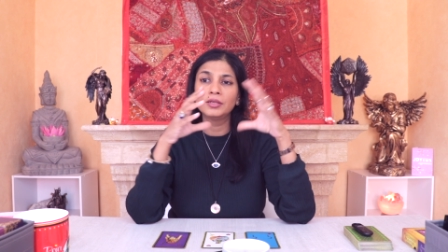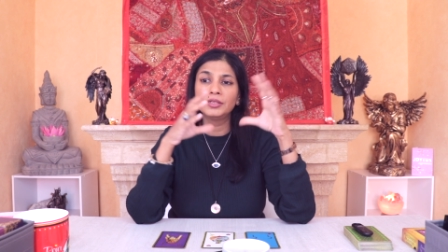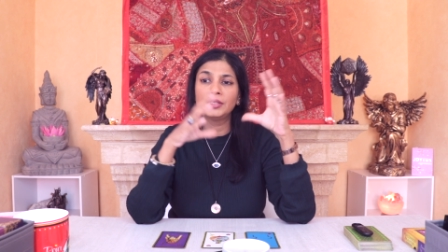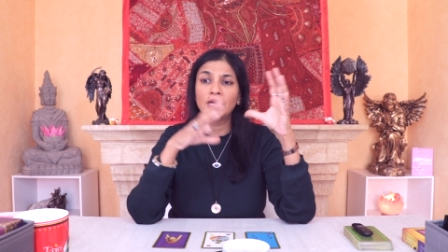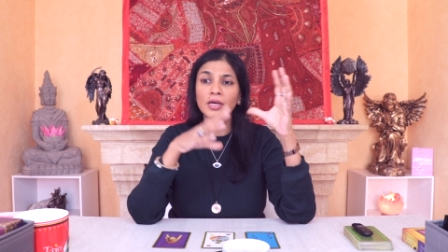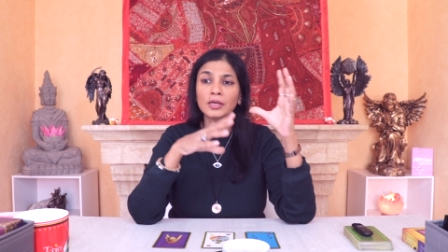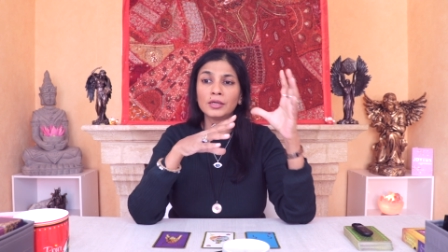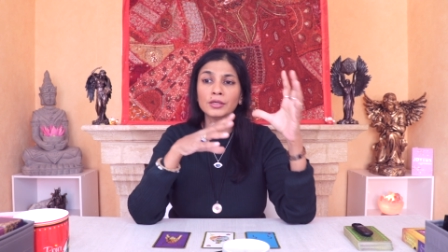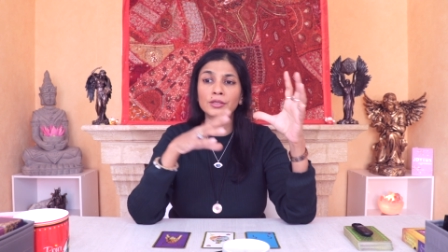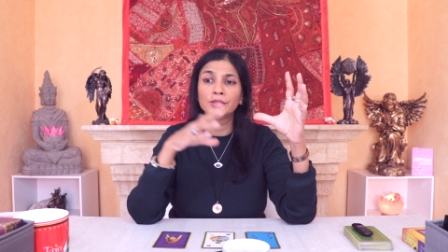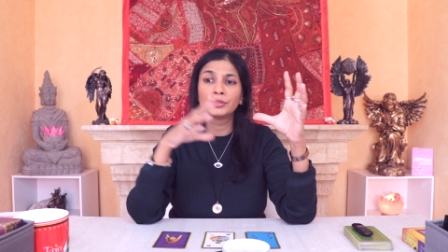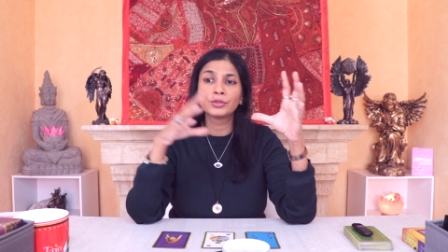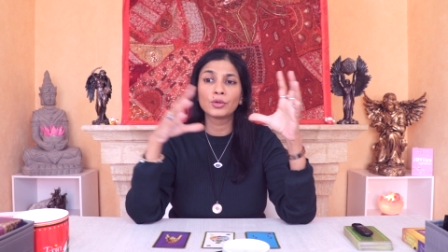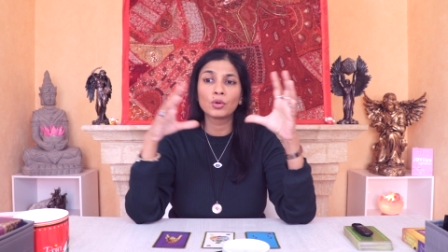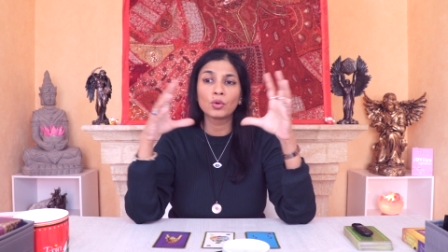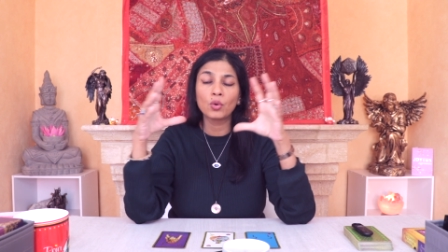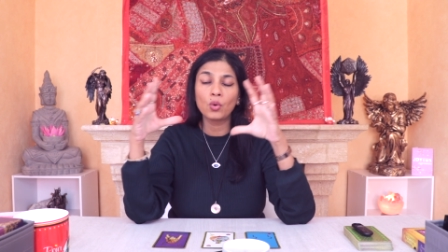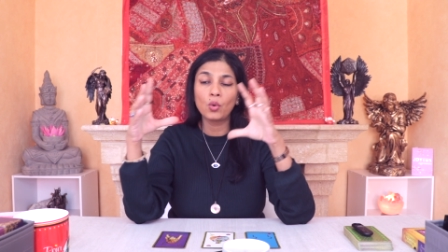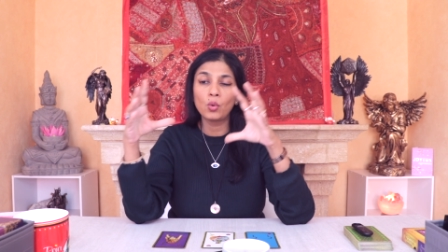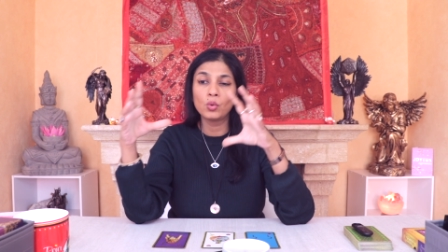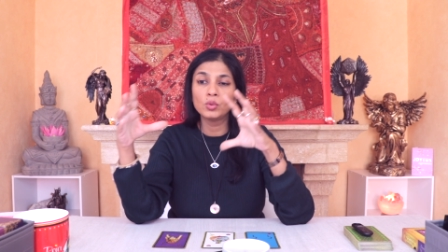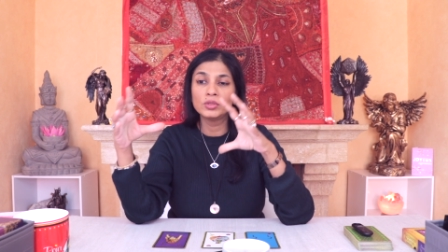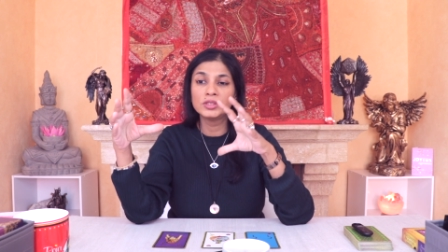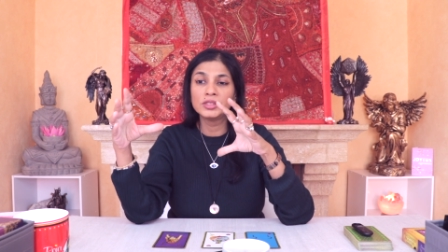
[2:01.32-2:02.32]
younger or
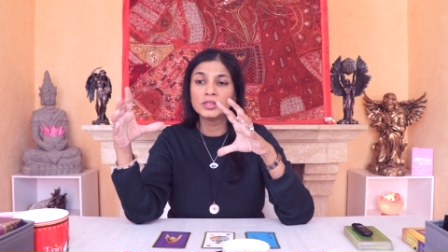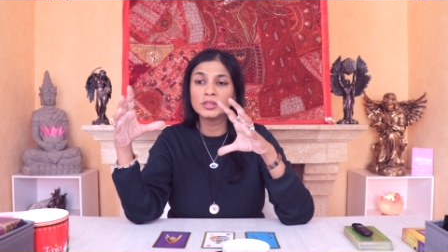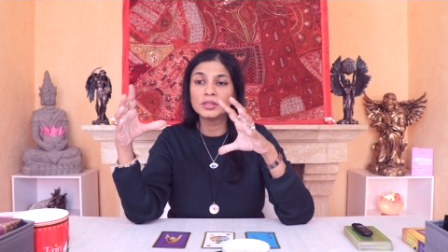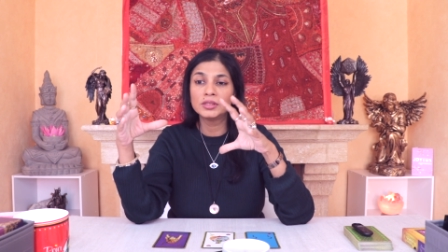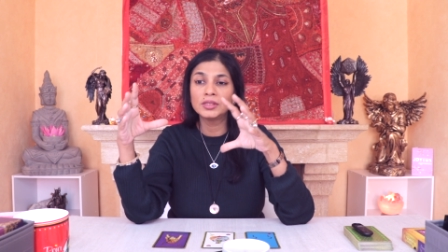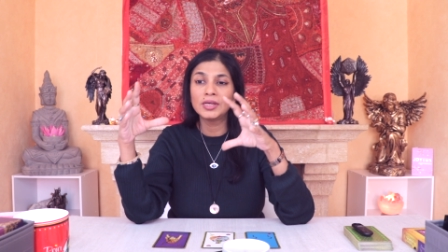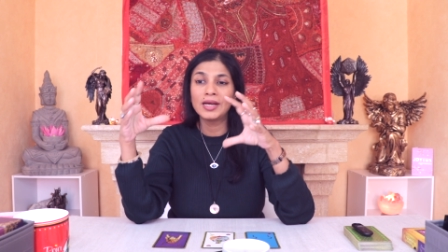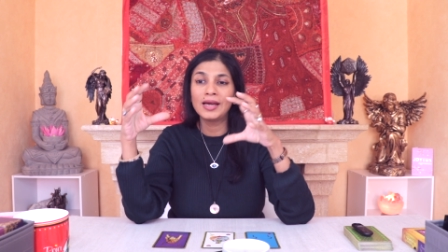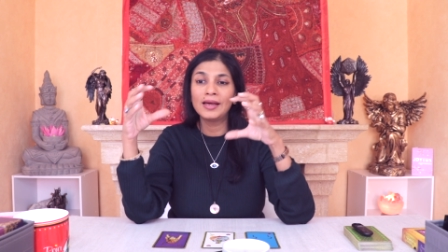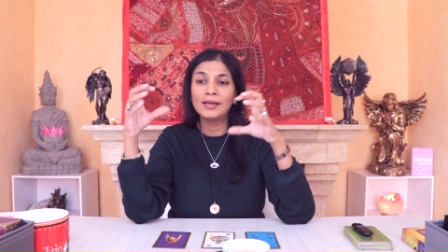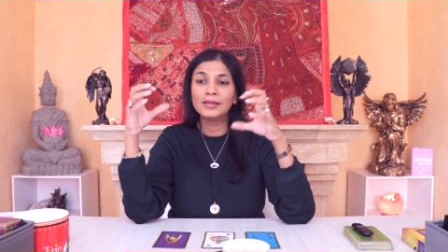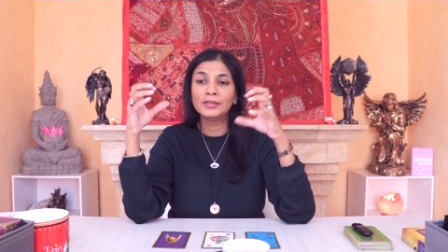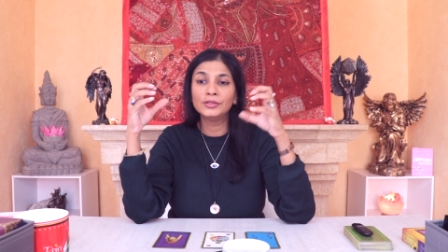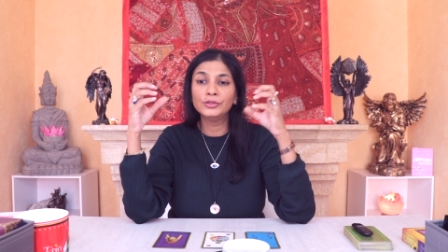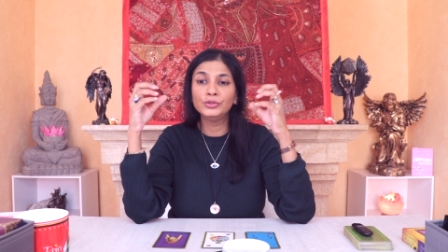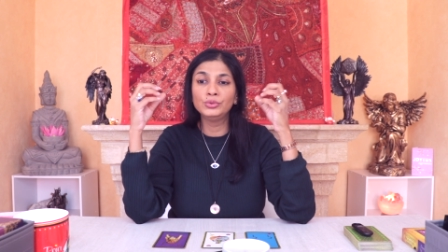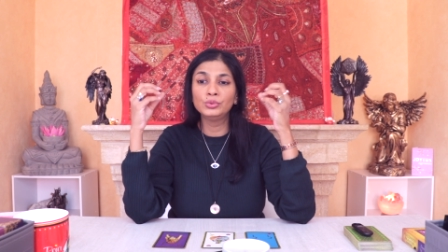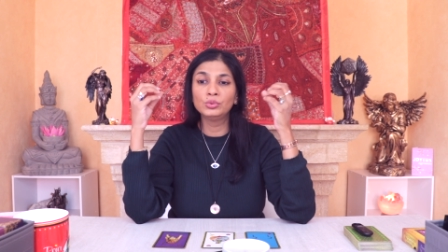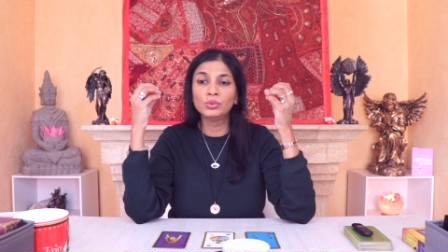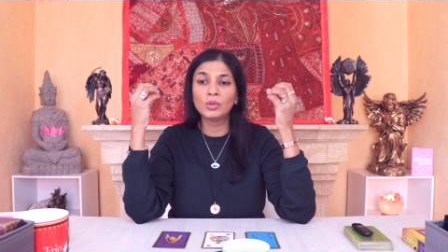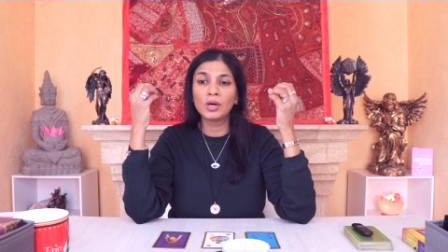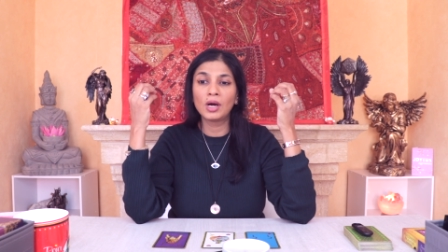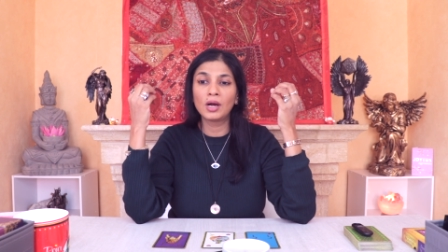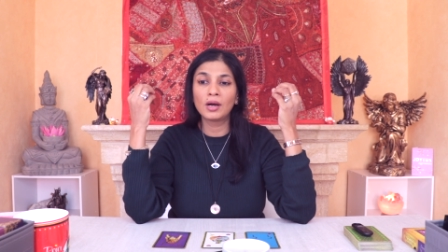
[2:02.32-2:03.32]
older, and
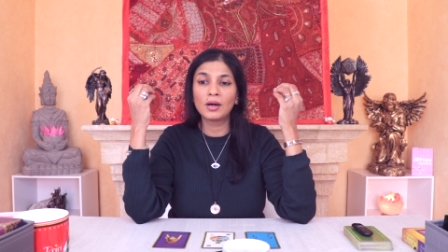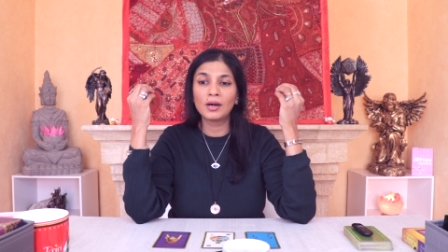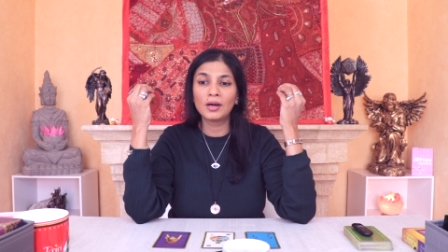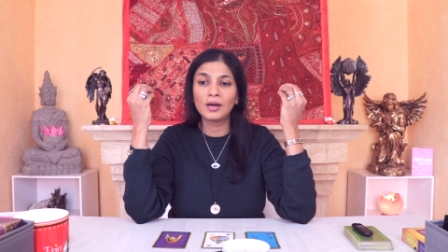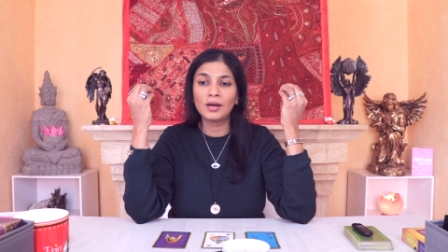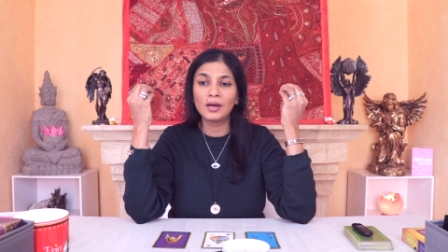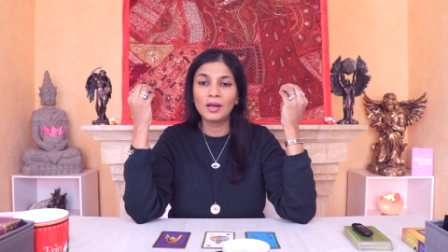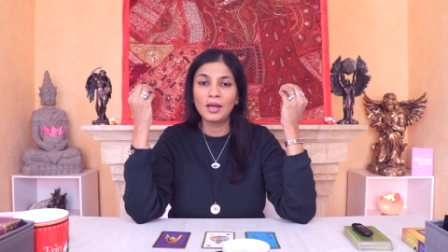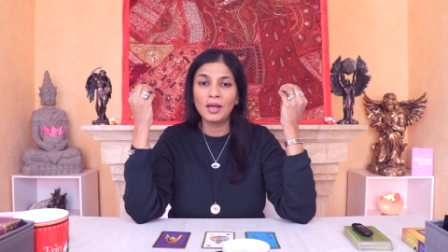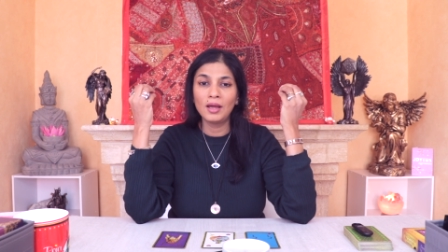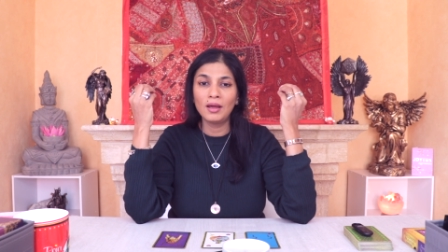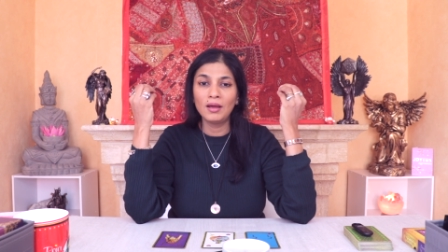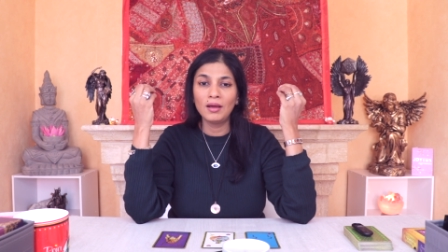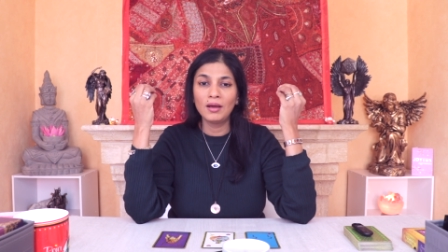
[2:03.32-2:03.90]
you are,